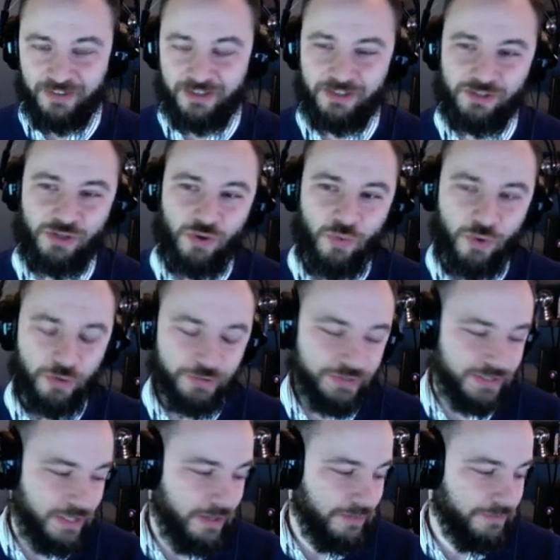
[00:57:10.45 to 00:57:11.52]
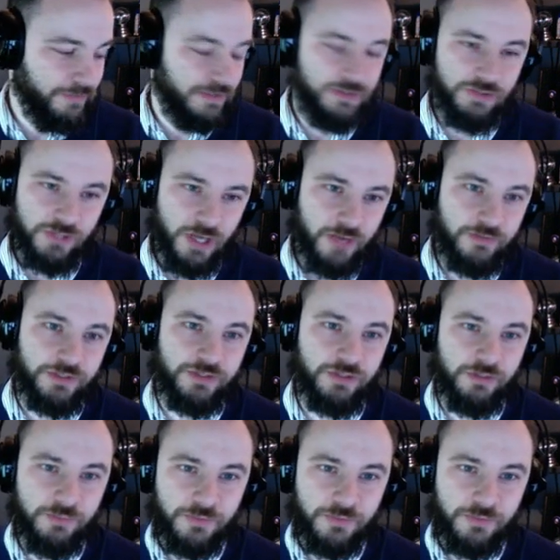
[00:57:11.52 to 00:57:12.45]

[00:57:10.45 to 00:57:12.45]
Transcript: hello world stuff, is JavaScript.